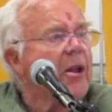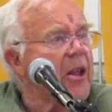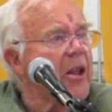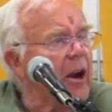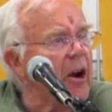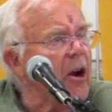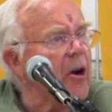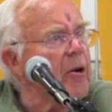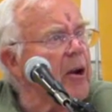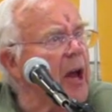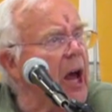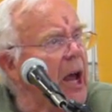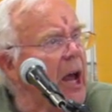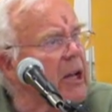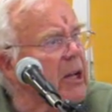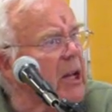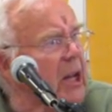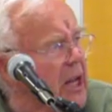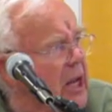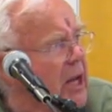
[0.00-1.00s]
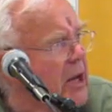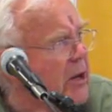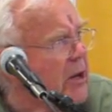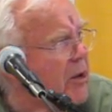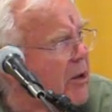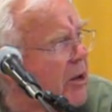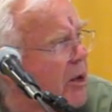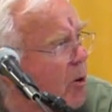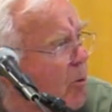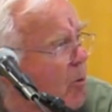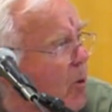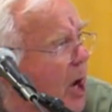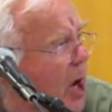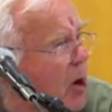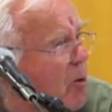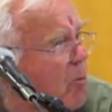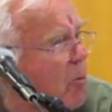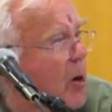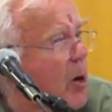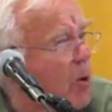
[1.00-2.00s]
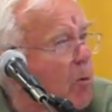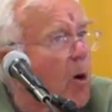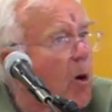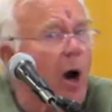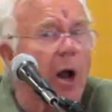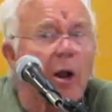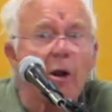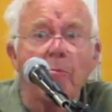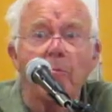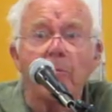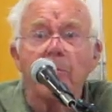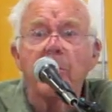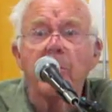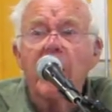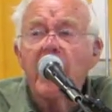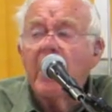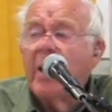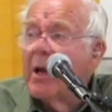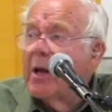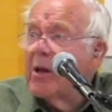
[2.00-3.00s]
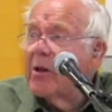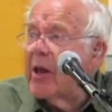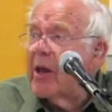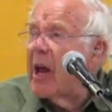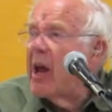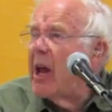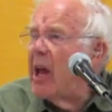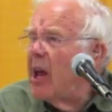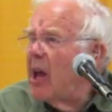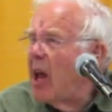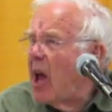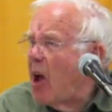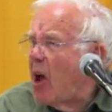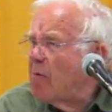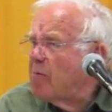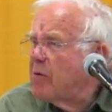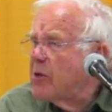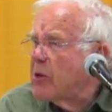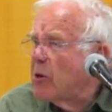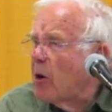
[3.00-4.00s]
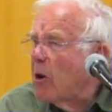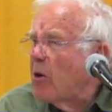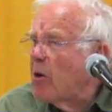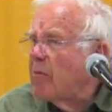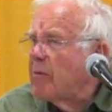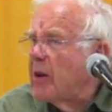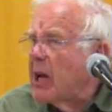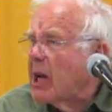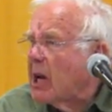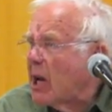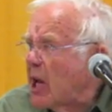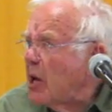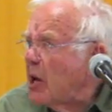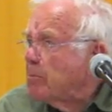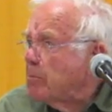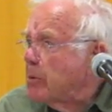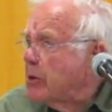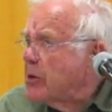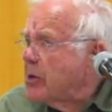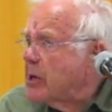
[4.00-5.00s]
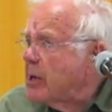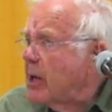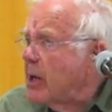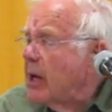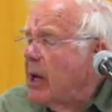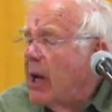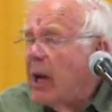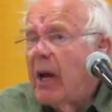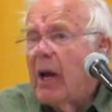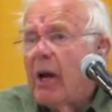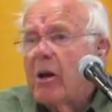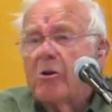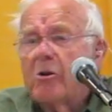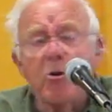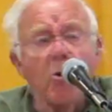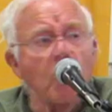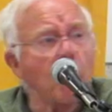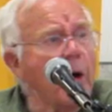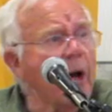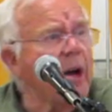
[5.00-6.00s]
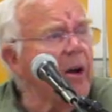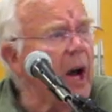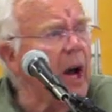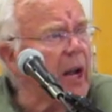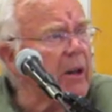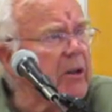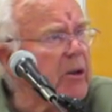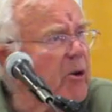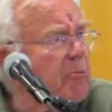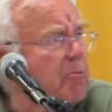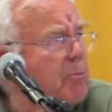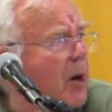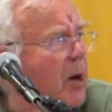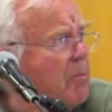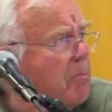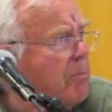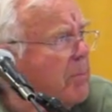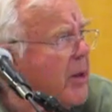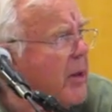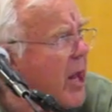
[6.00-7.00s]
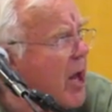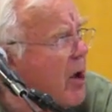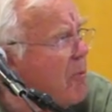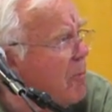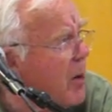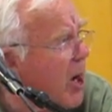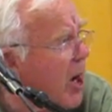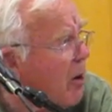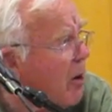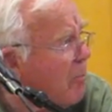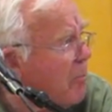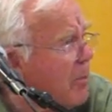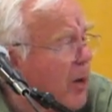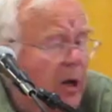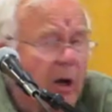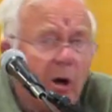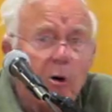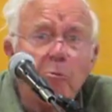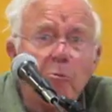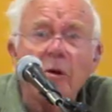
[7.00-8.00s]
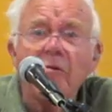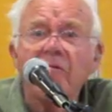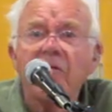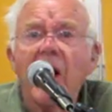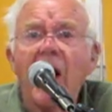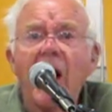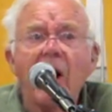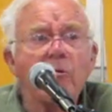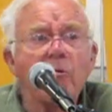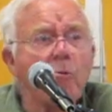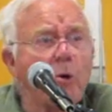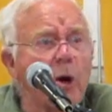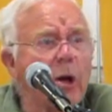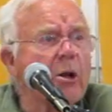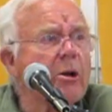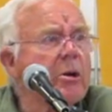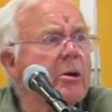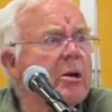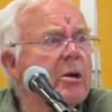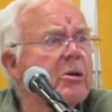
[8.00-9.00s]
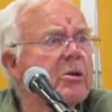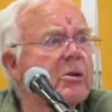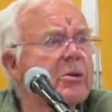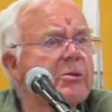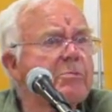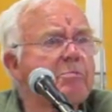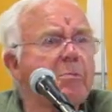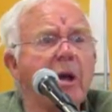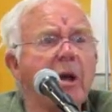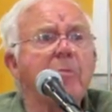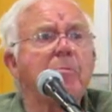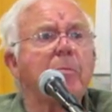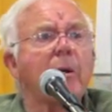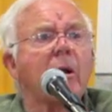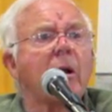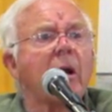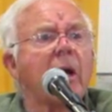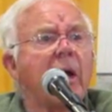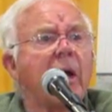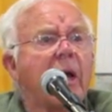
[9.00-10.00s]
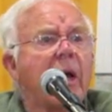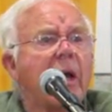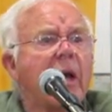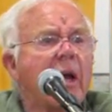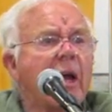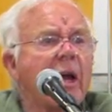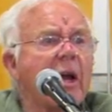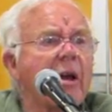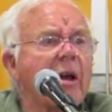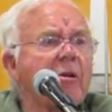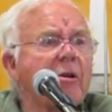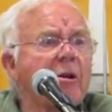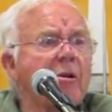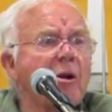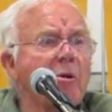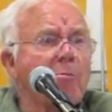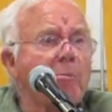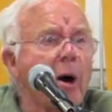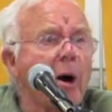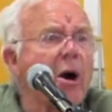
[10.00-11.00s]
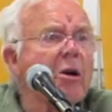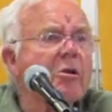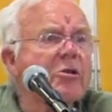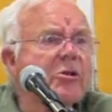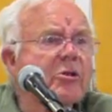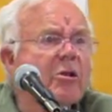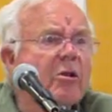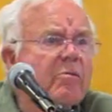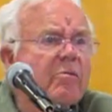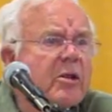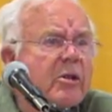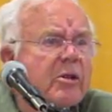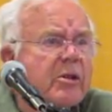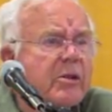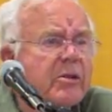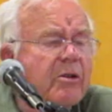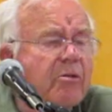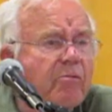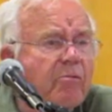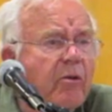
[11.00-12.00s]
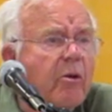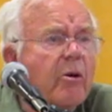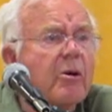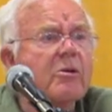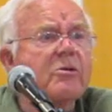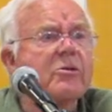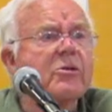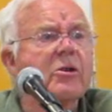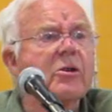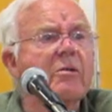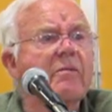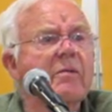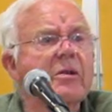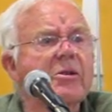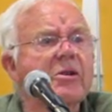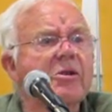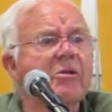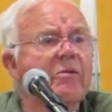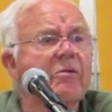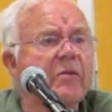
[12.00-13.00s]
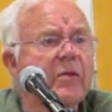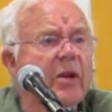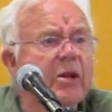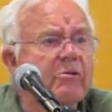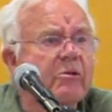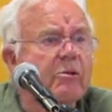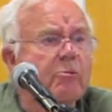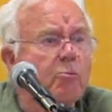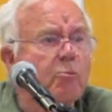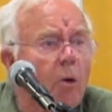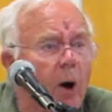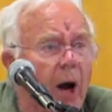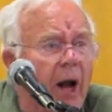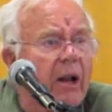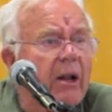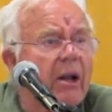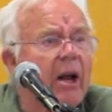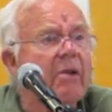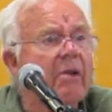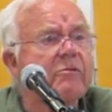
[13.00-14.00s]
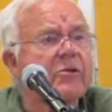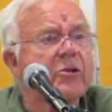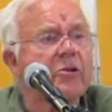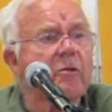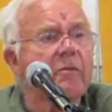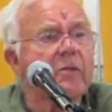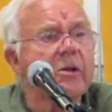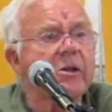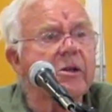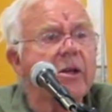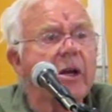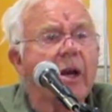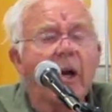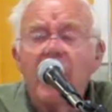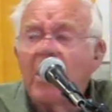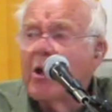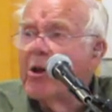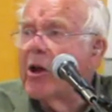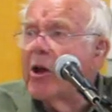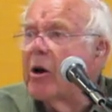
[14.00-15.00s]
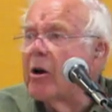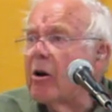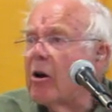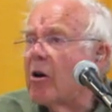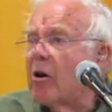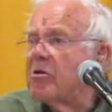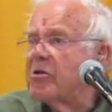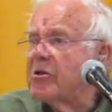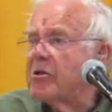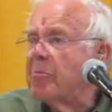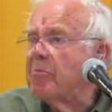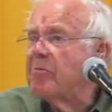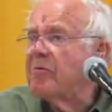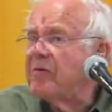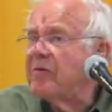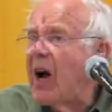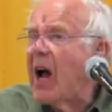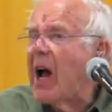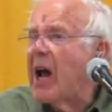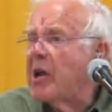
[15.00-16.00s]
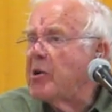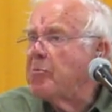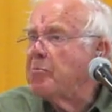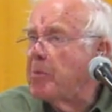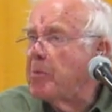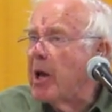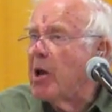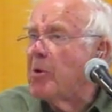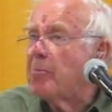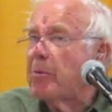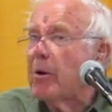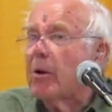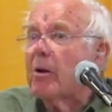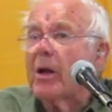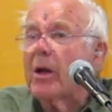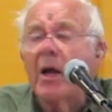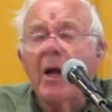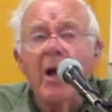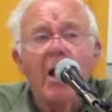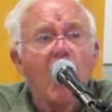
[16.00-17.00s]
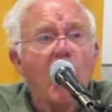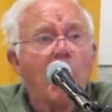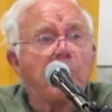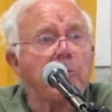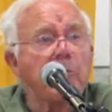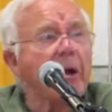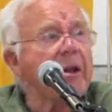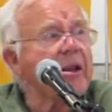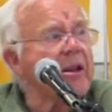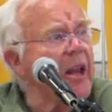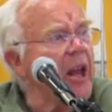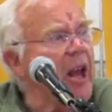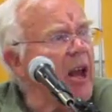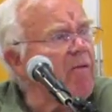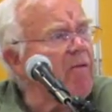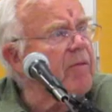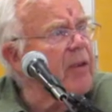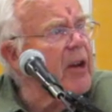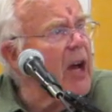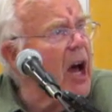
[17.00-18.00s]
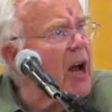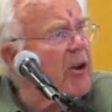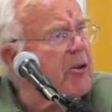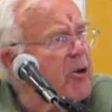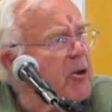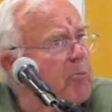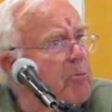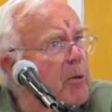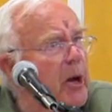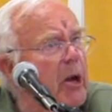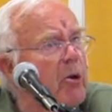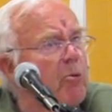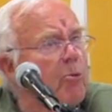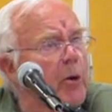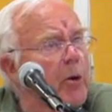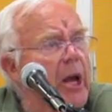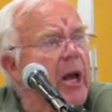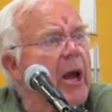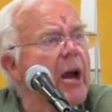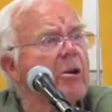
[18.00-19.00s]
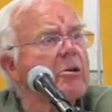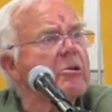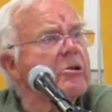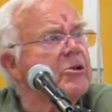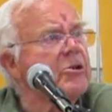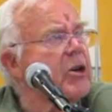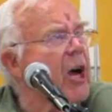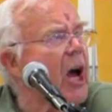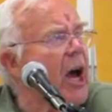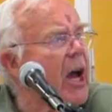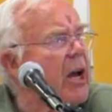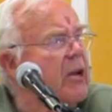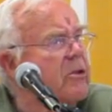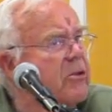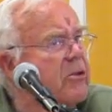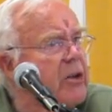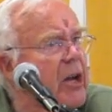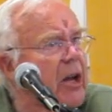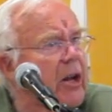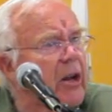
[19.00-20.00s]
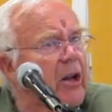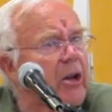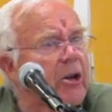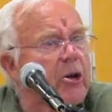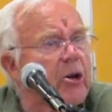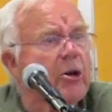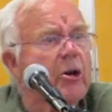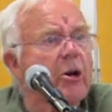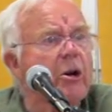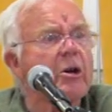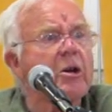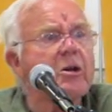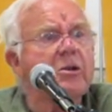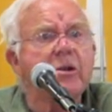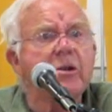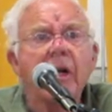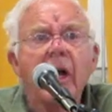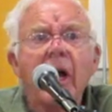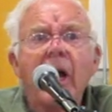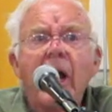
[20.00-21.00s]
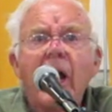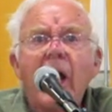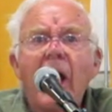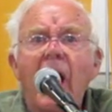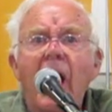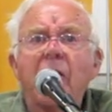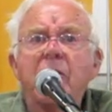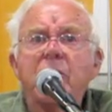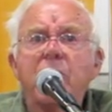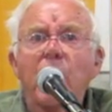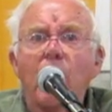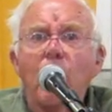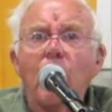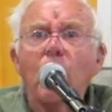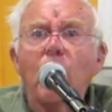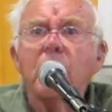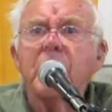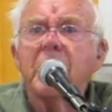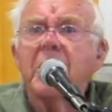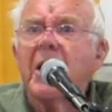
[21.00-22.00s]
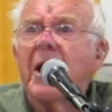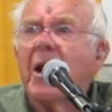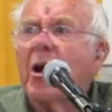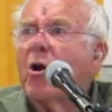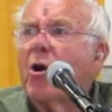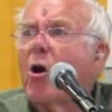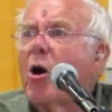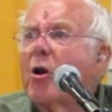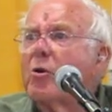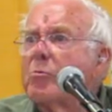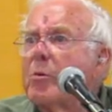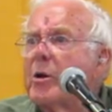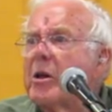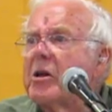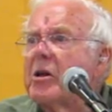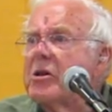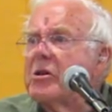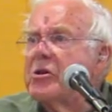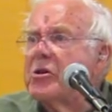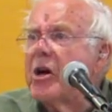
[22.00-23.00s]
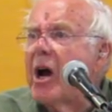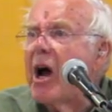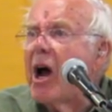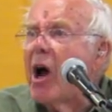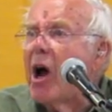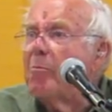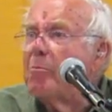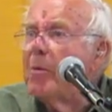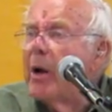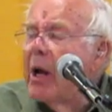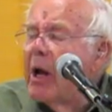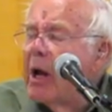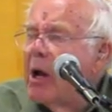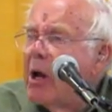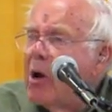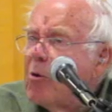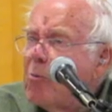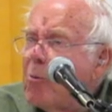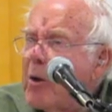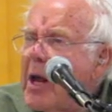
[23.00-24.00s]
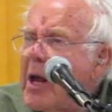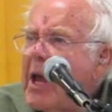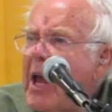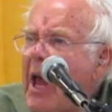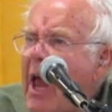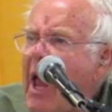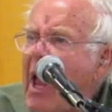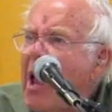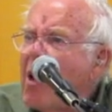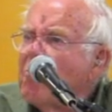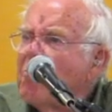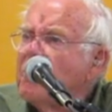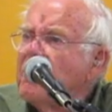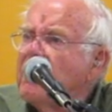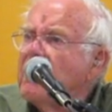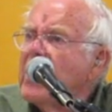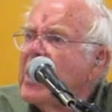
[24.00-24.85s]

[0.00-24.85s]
they're not leading the way we want them. They have sort of eclipsed. So we got to pump them up. We've got wilderness people in the Park Service, the Forest Service, the Fish and Wildlife Service. There are some fine people, but they've got to be re-energized and encouraged and told to get on with the job. We have